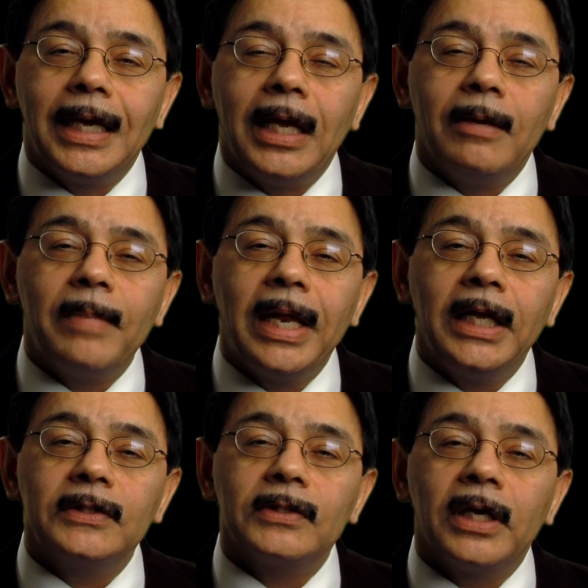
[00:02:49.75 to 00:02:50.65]
In a
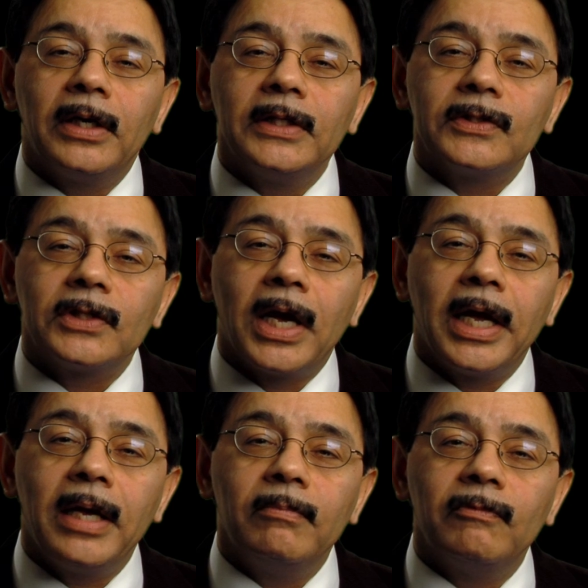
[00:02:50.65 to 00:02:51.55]
minute there is
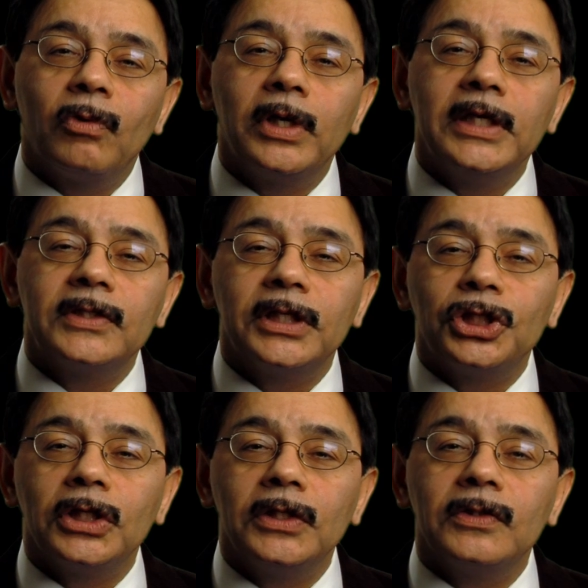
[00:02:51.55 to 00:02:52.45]
time for
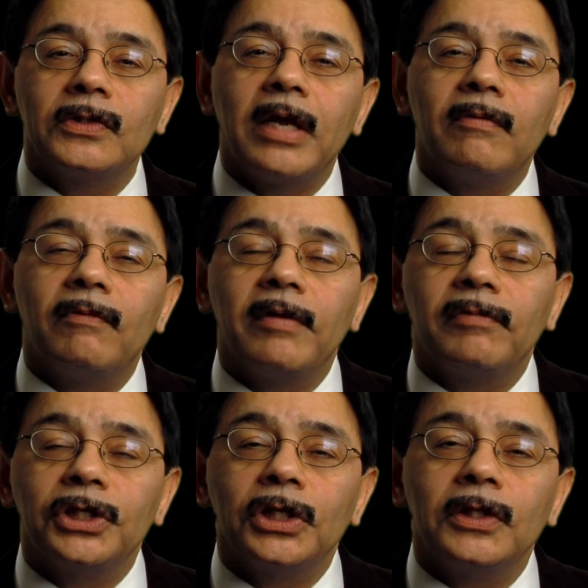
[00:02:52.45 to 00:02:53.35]
decisions and
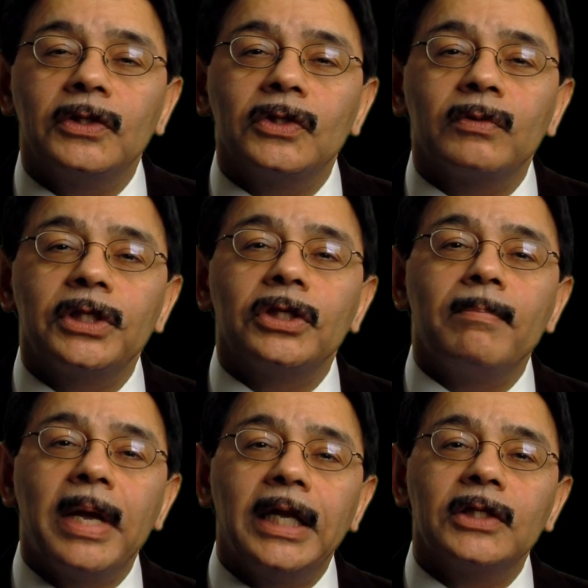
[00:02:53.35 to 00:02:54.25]
revisions which a
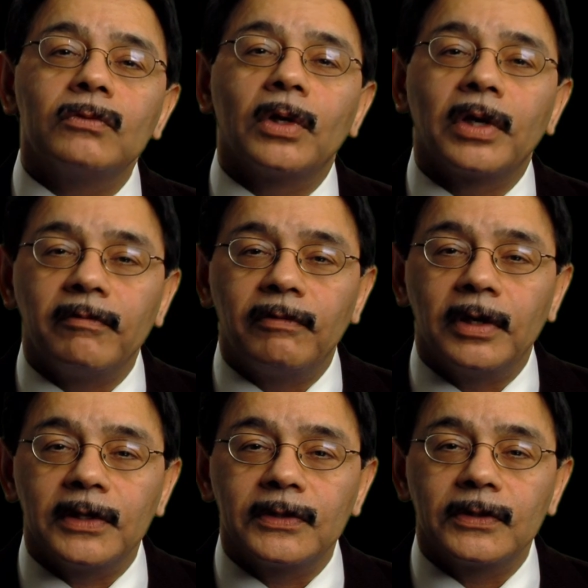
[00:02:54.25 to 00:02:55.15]
minute will
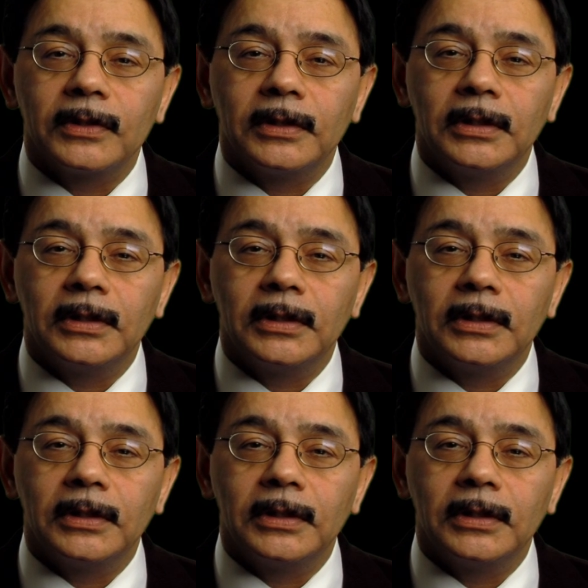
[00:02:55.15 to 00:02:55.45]
reverse.